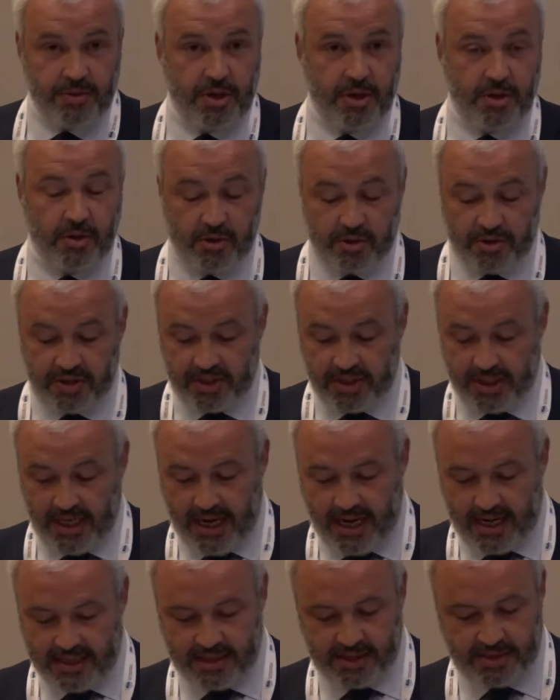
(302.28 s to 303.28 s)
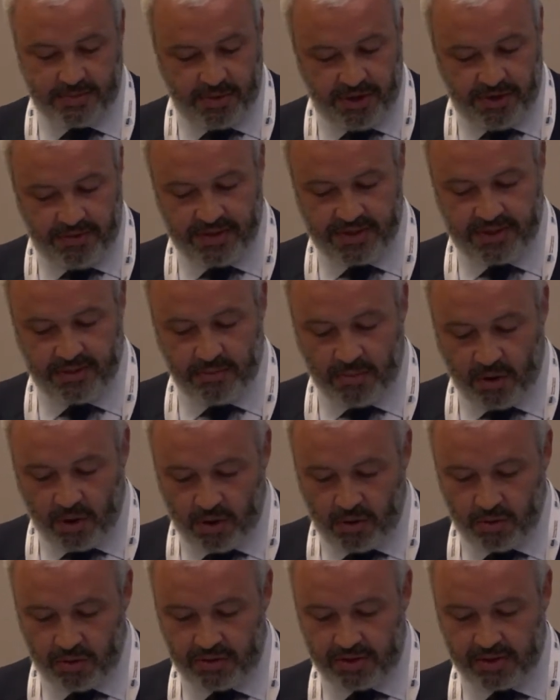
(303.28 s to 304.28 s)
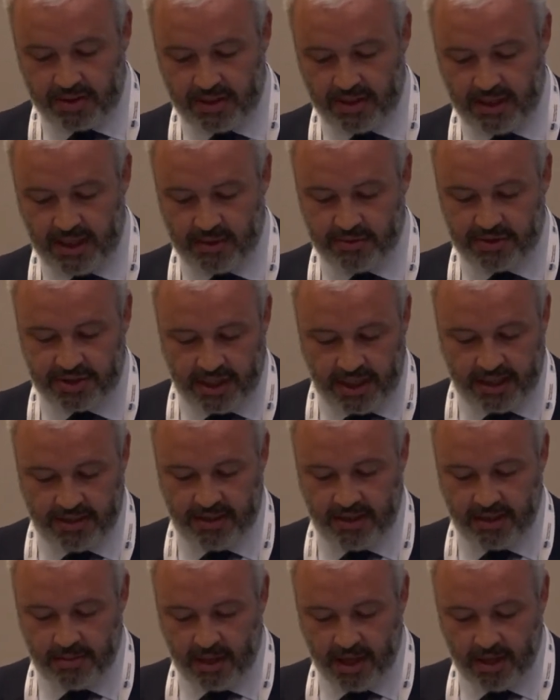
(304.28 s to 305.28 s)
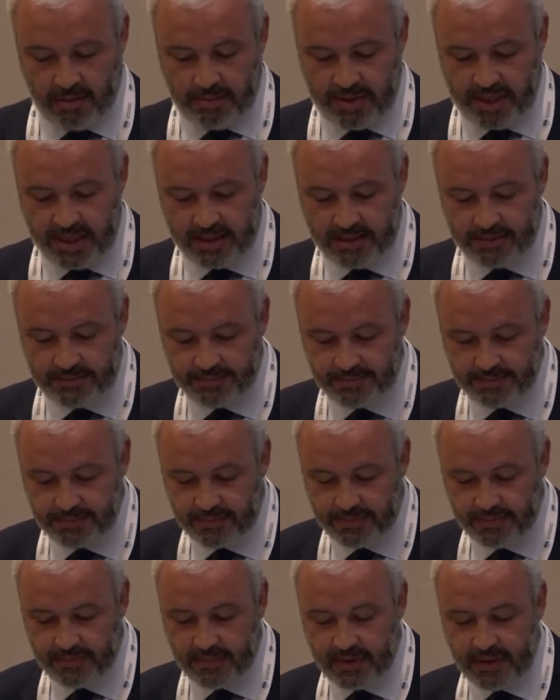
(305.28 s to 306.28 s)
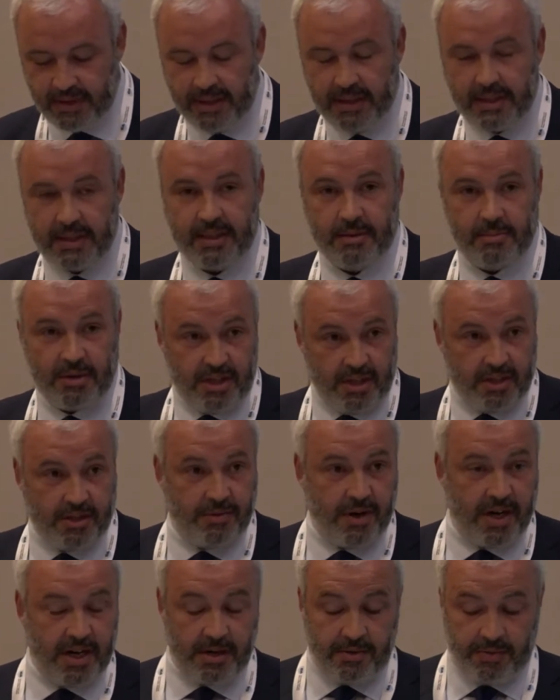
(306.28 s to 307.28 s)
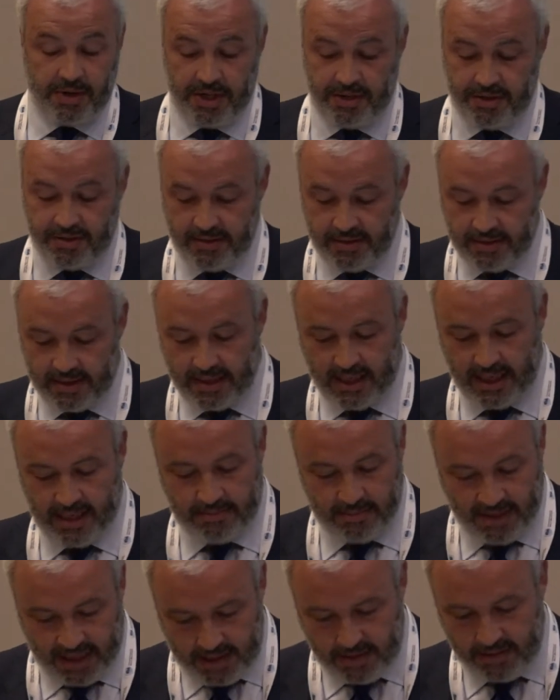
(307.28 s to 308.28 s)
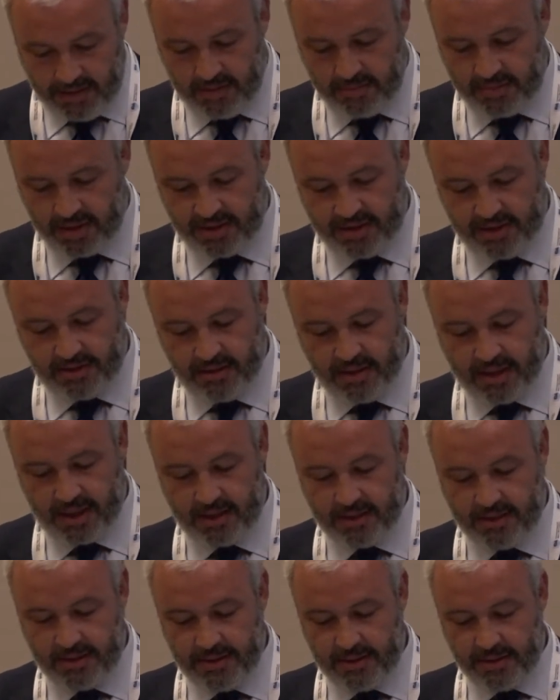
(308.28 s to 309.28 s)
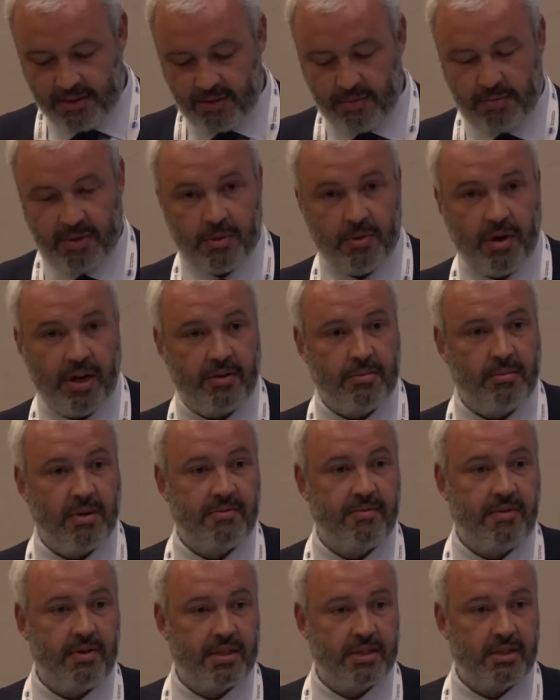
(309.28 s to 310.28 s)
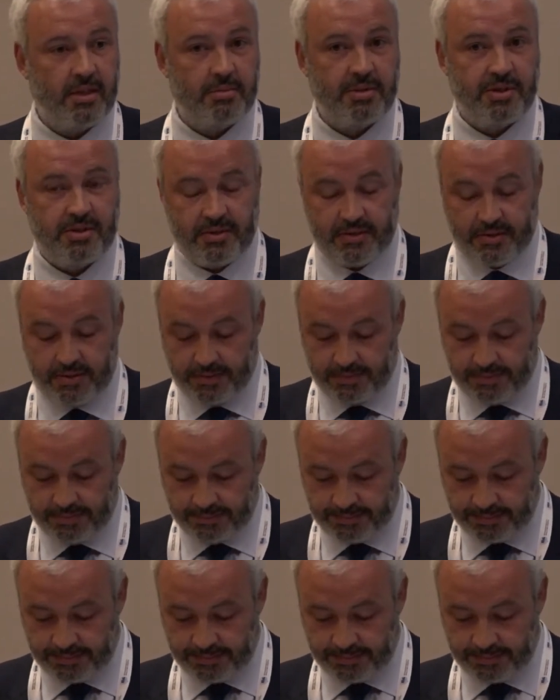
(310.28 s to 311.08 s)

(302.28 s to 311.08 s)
reuse has experienced the most outstanding development, the Mediterranean region, and Valencia in particular, could be one of my first options.